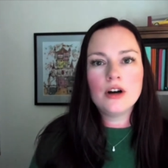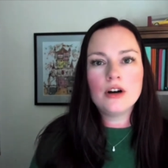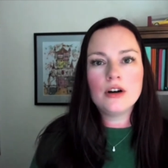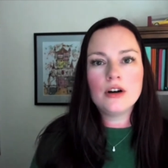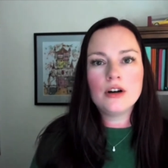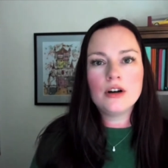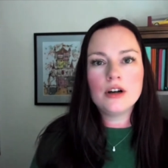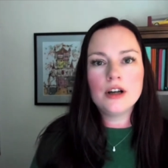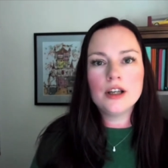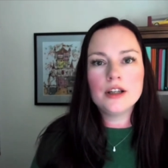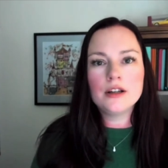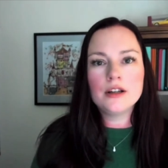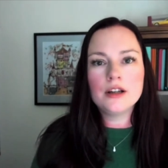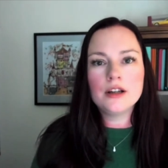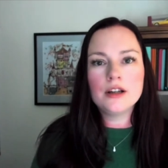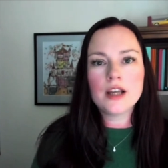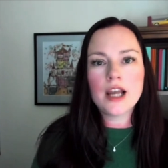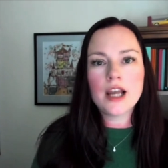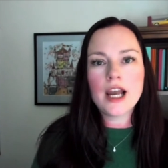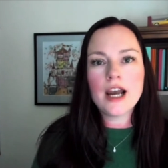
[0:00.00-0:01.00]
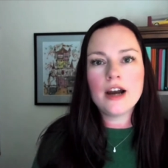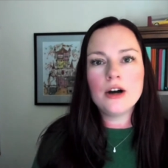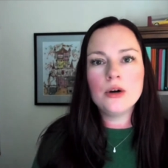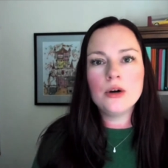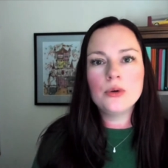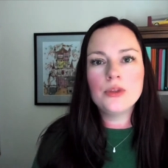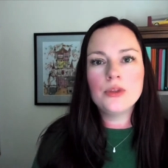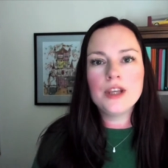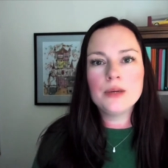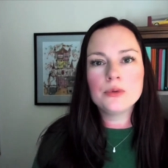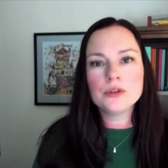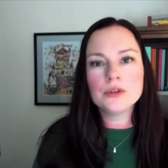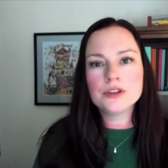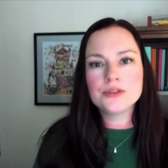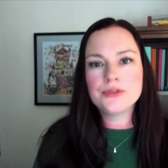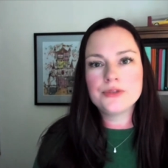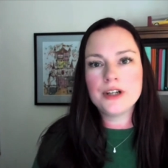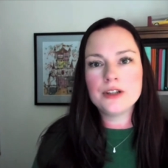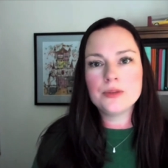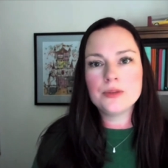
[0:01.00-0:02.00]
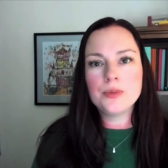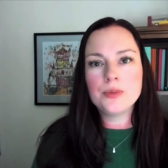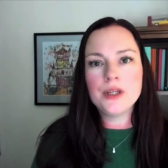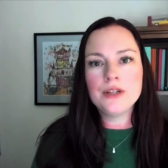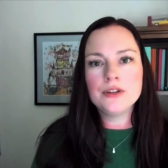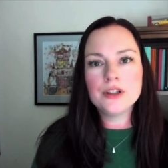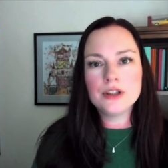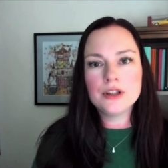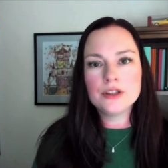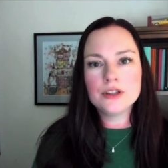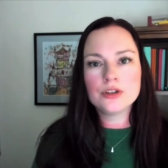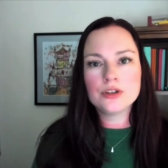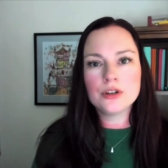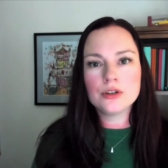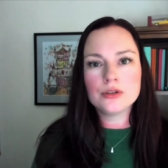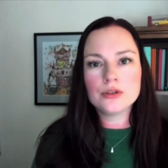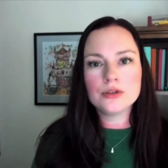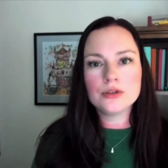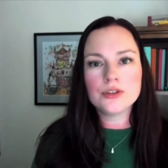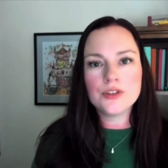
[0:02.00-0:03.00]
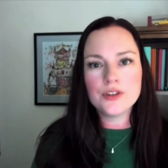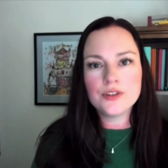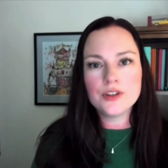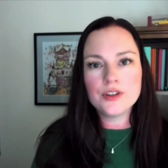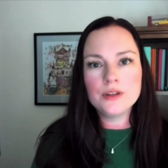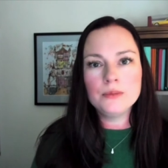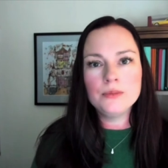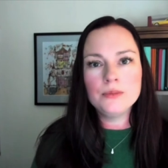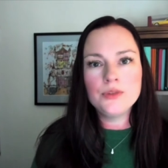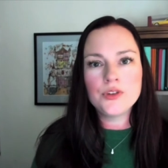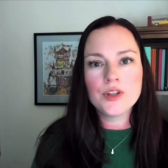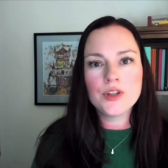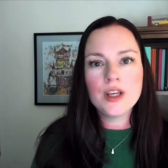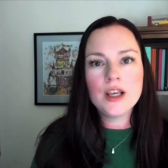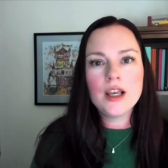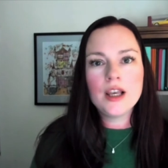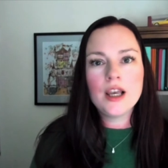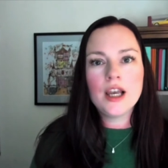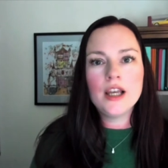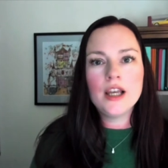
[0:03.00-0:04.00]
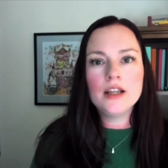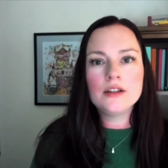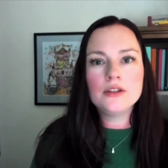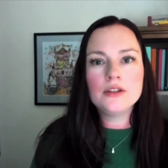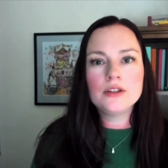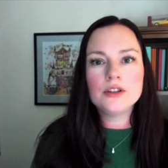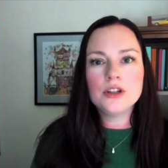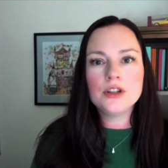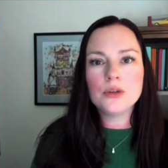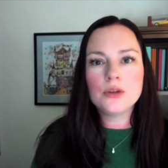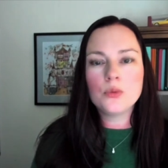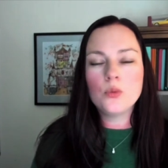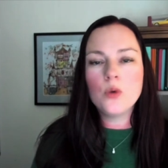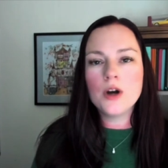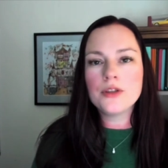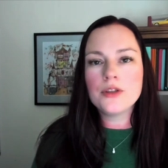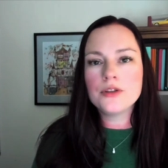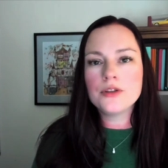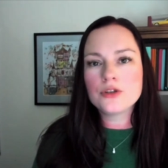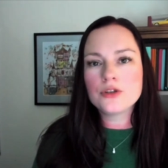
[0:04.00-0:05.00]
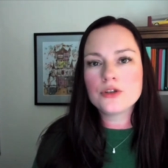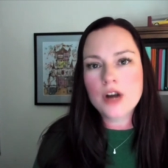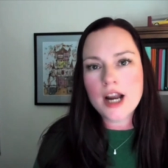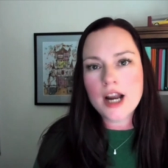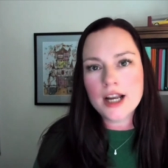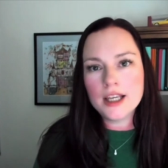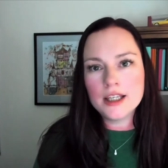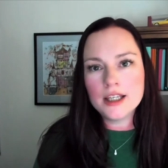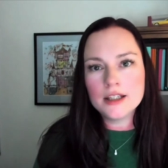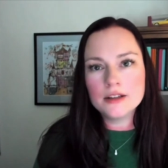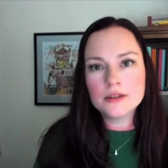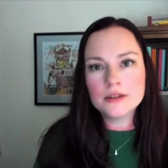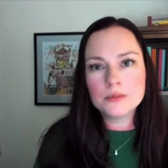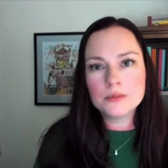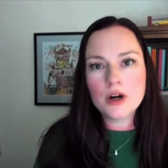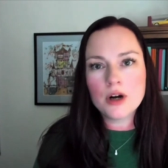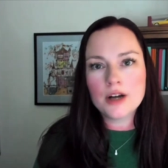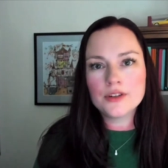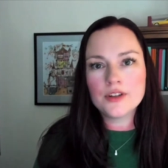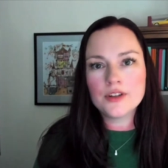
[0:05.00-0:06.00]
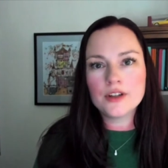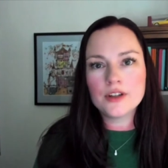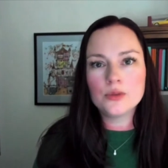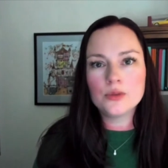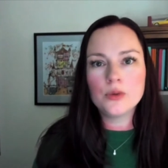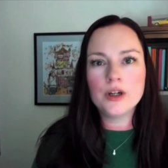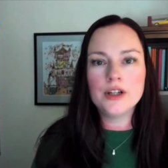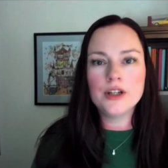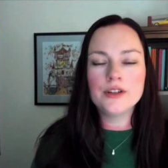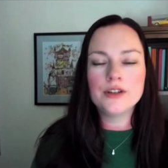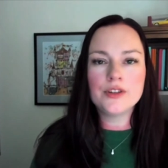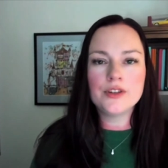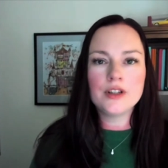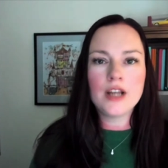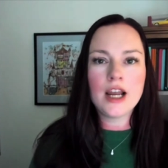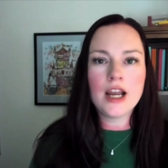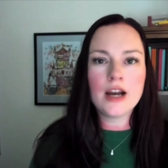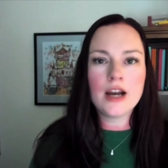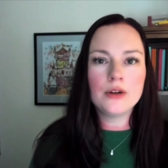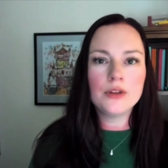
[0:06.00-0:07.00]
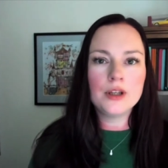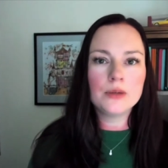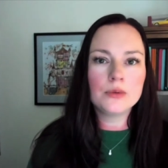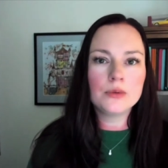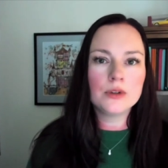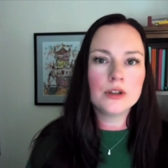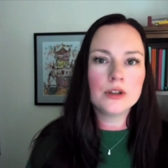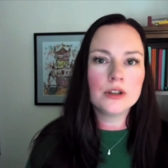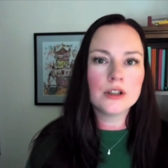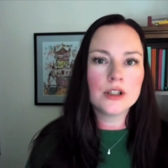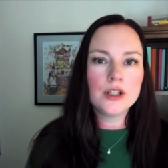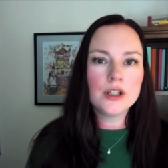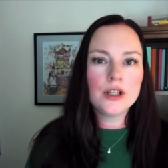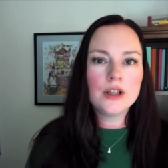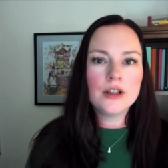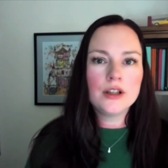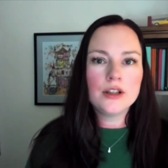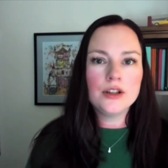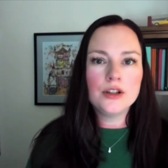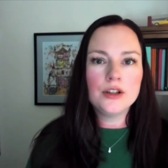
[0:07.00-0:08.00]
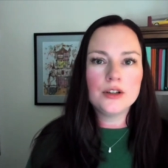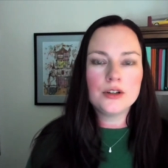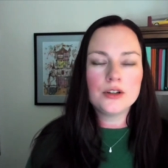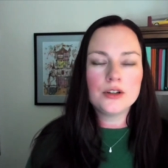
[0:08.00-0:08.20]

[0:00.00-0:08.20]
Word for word: on how they were developing their internal systems and, you know, what their tracking process was and how they were, you